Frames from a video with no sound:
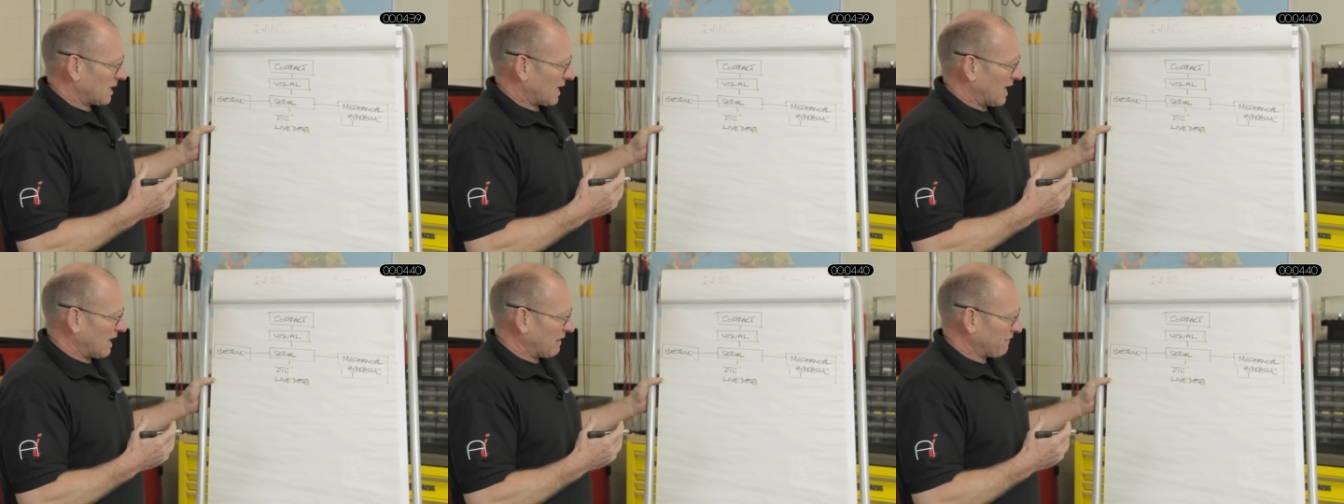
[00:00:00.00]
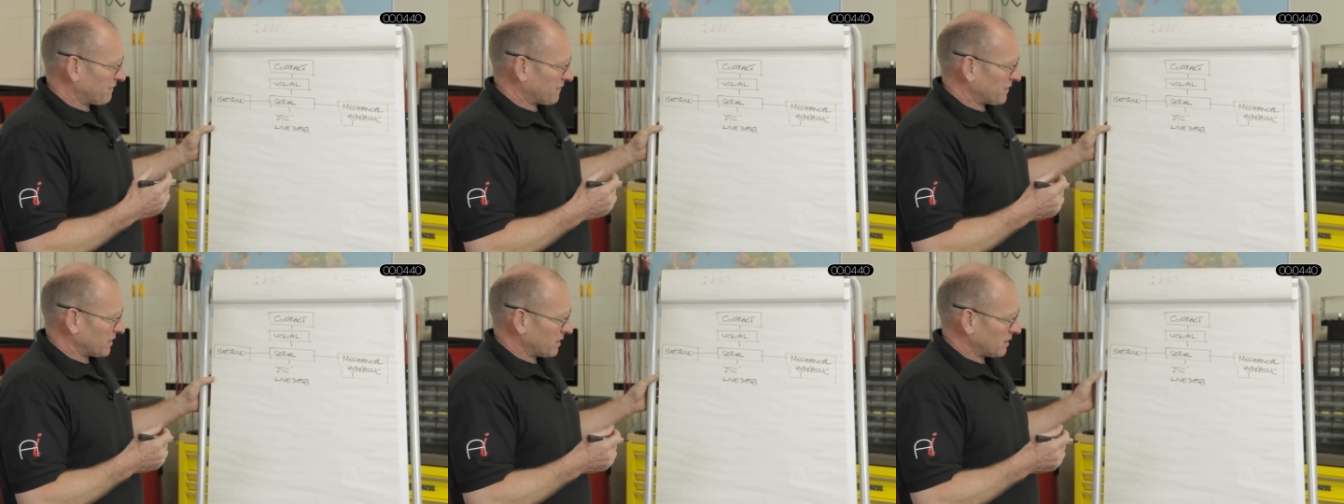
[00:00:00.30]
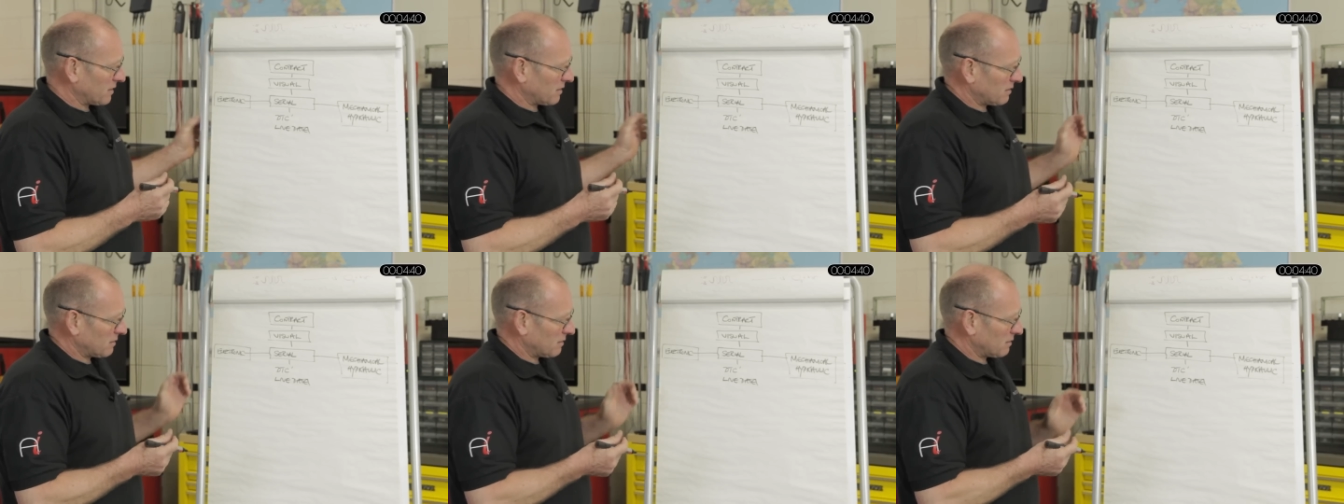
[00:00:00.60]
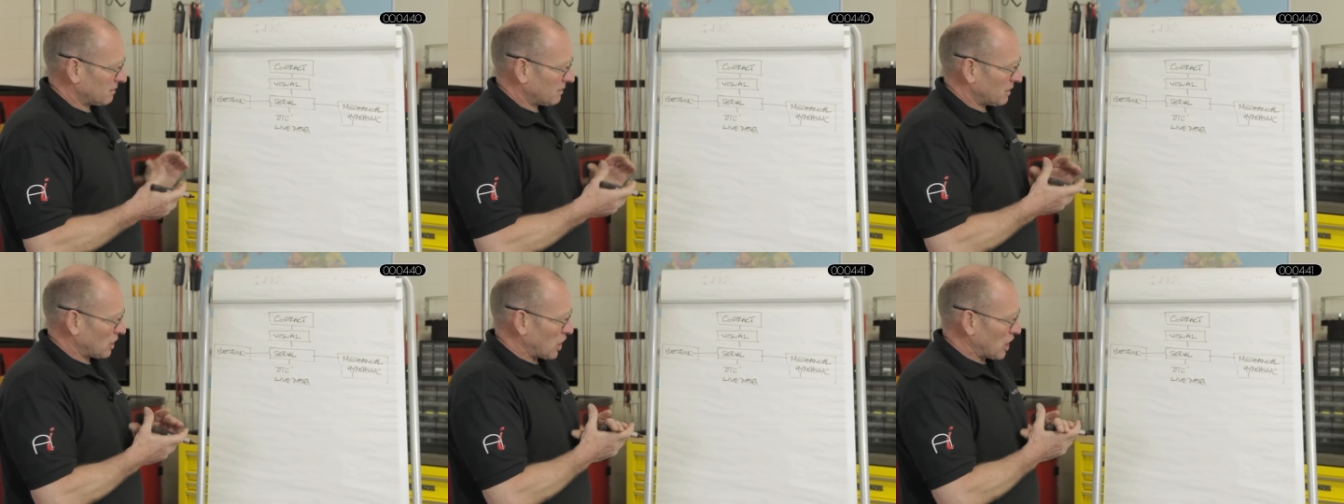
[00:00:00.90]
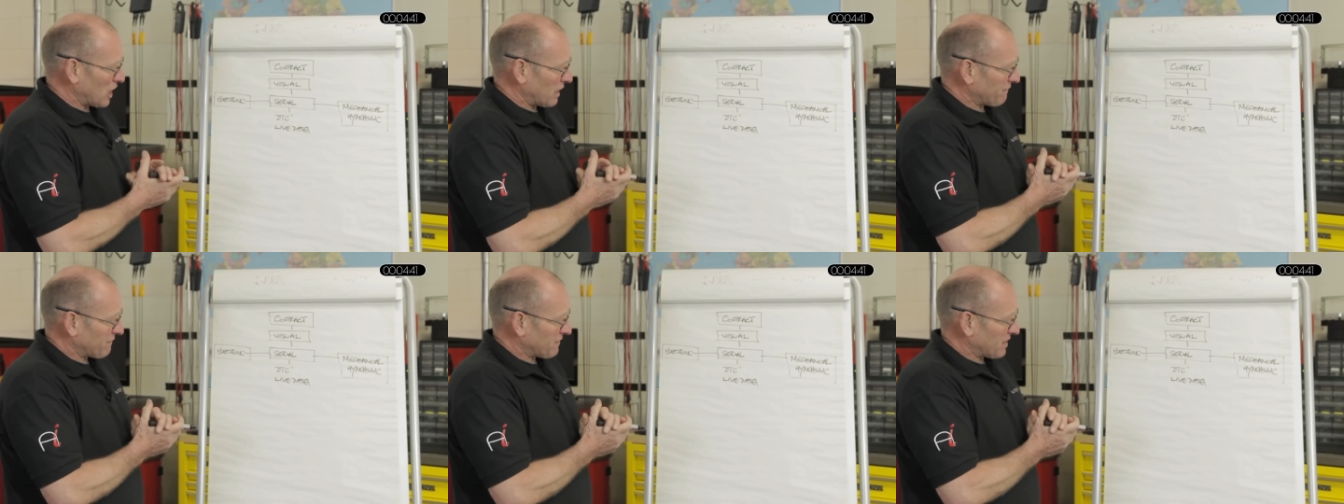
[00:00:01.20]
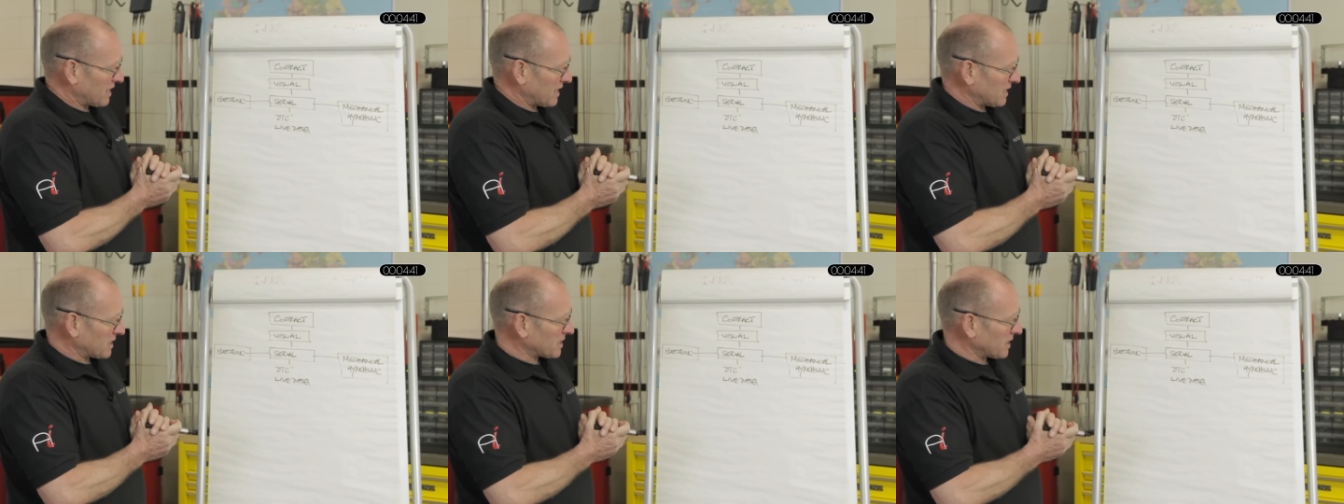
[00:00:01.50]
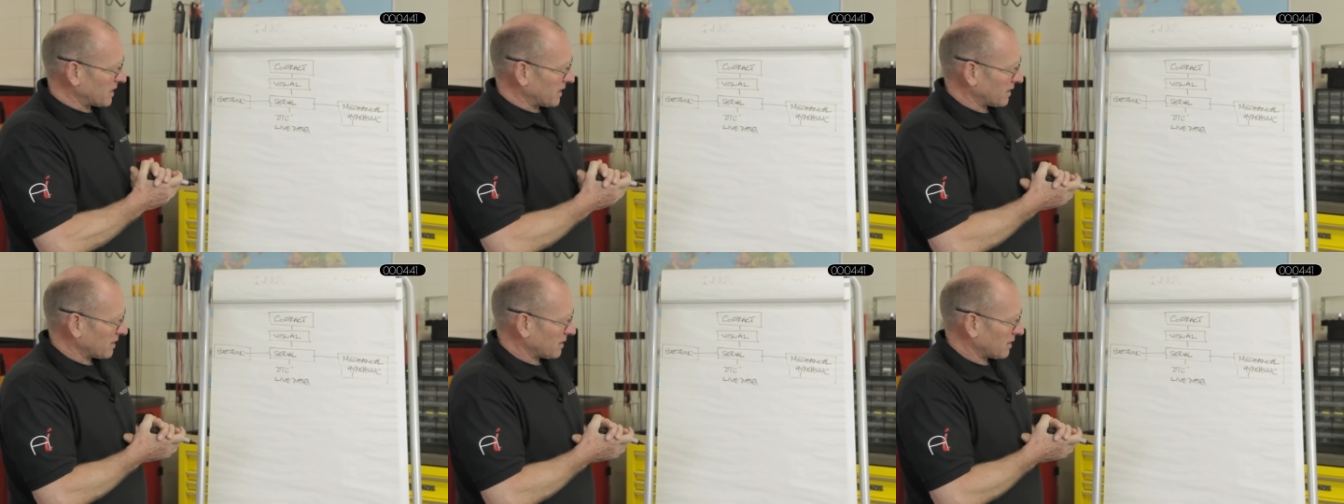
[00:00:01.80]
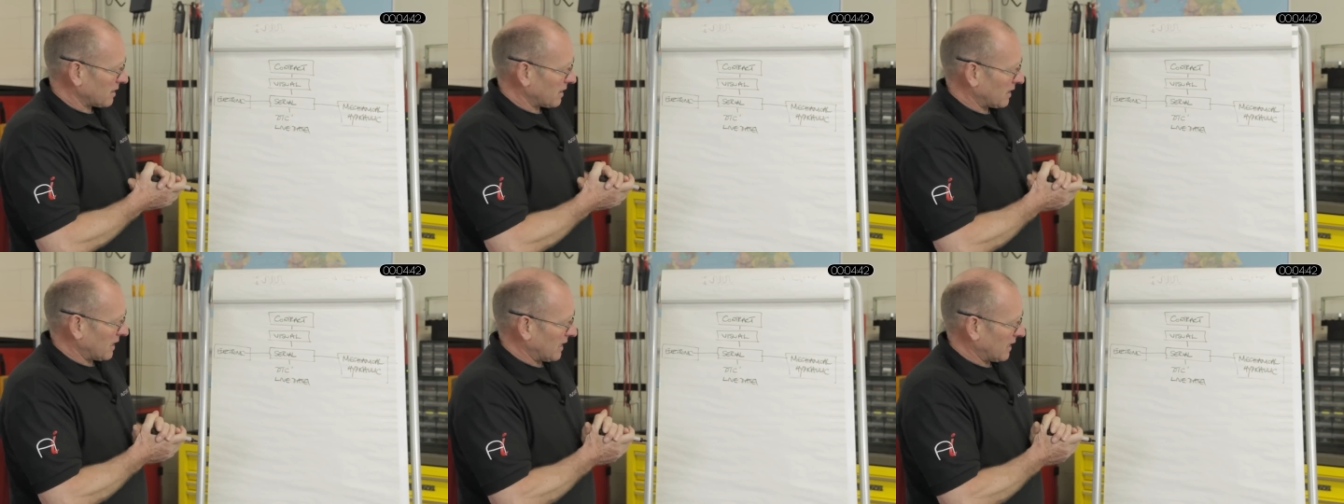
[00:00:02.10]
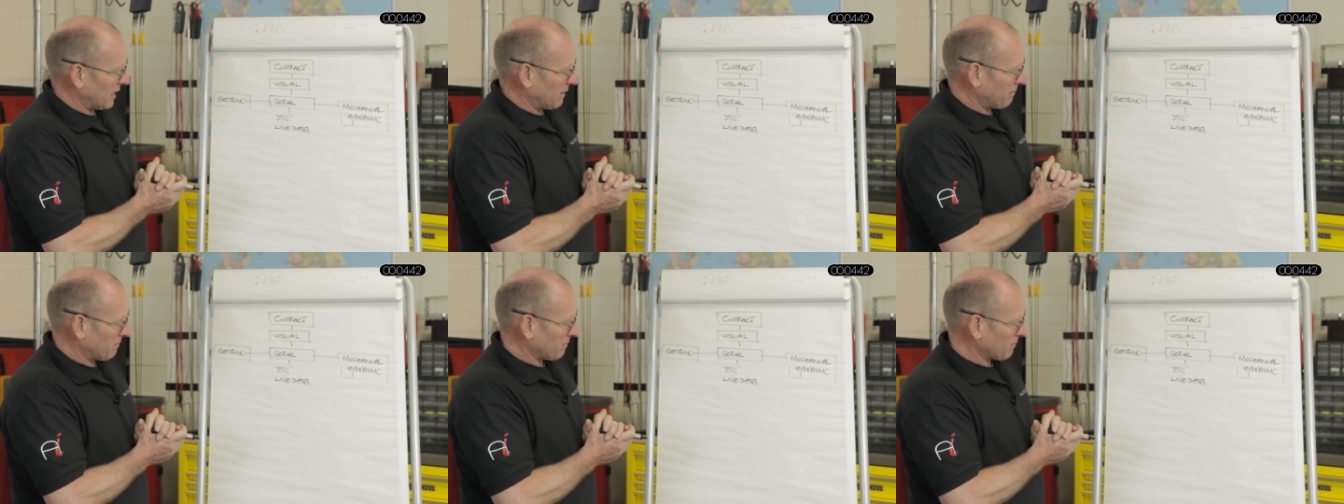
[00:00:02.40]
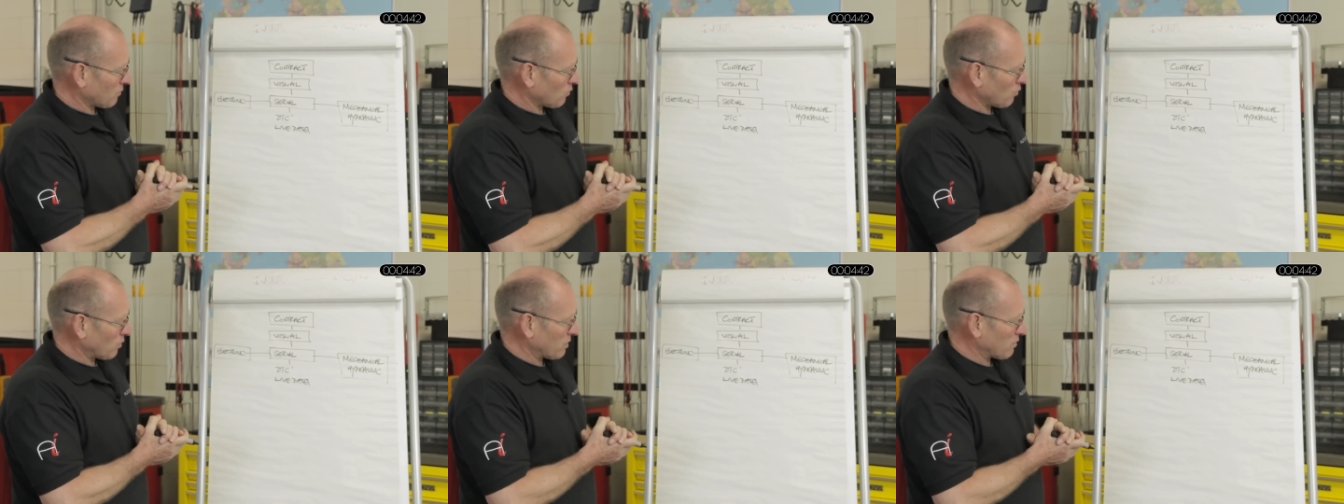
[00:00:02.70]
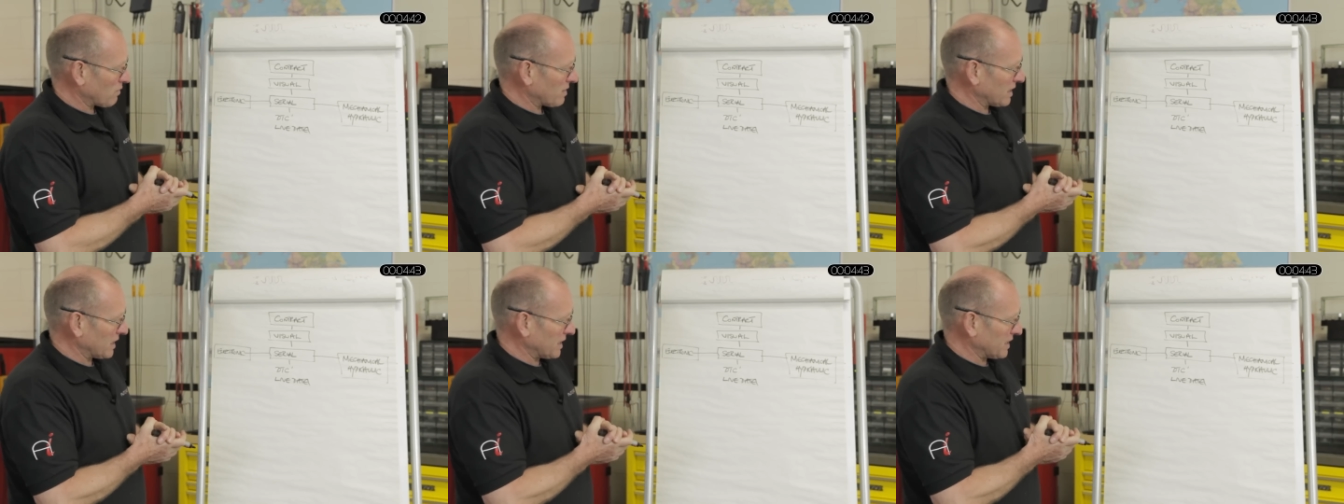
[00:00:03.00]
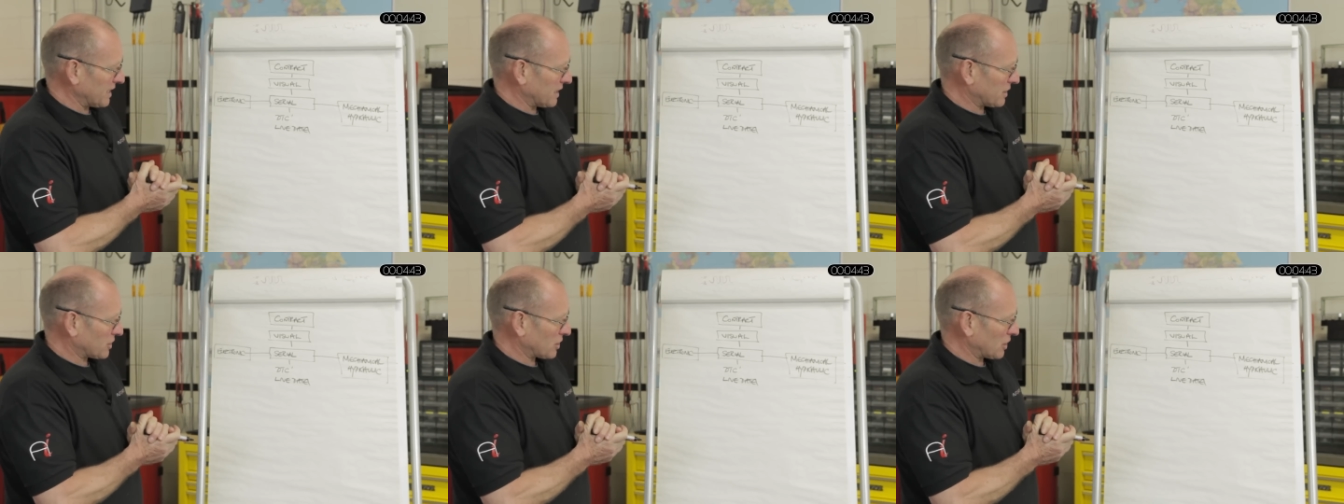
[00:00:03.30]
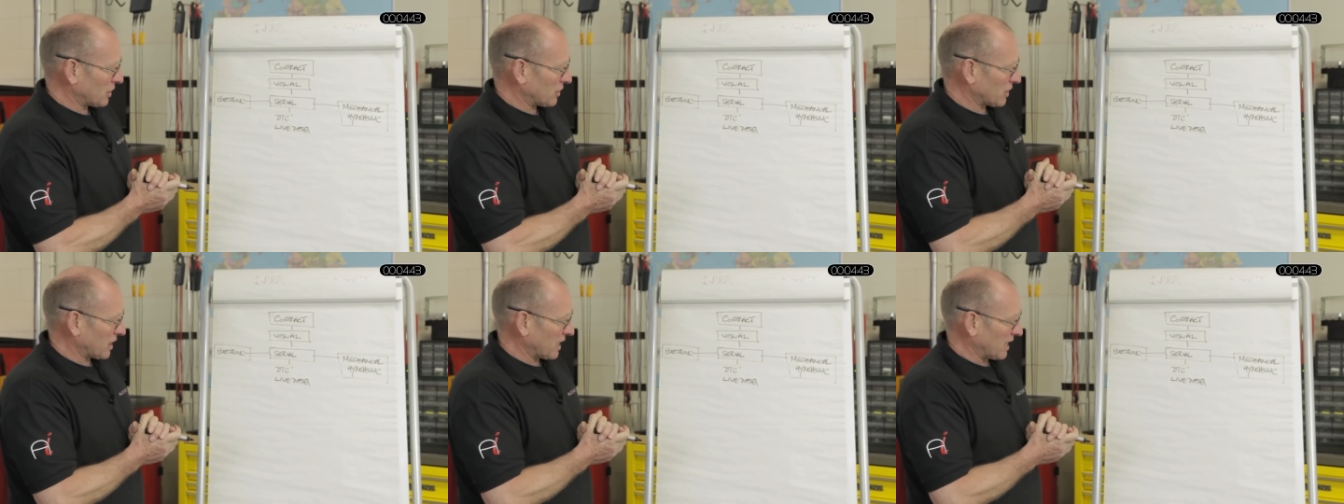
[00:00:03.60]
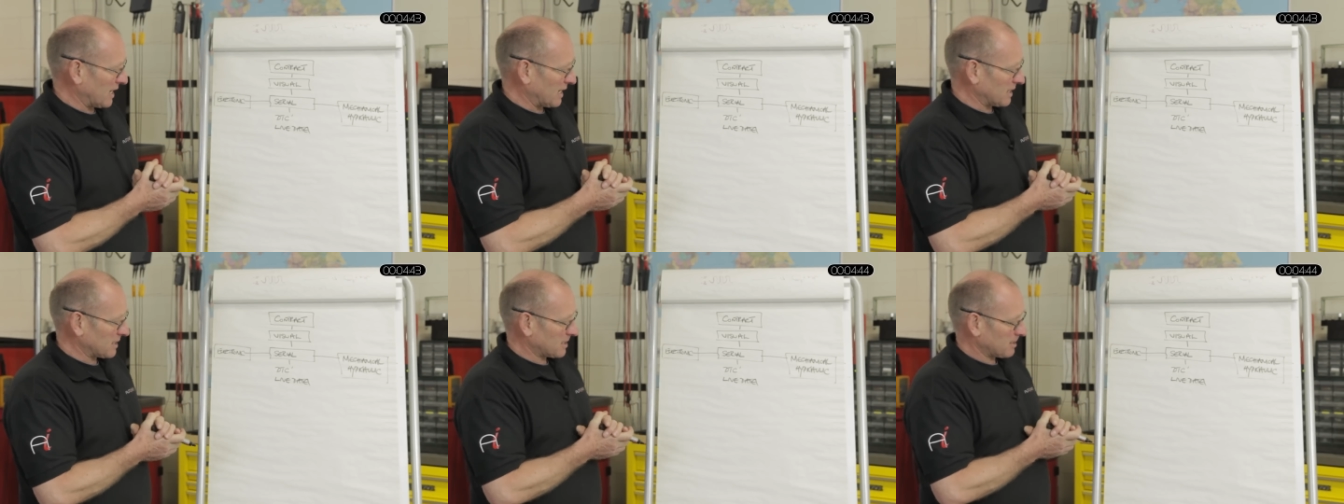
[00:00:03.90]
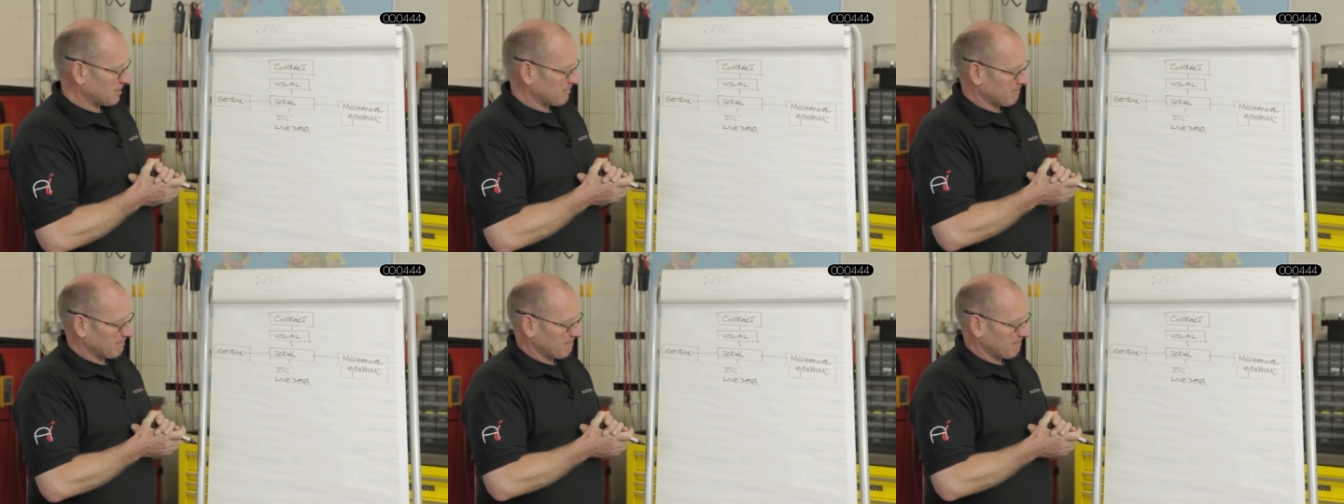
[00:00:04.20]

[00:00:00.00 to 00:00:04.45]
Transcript: After live data, um, we really need to look at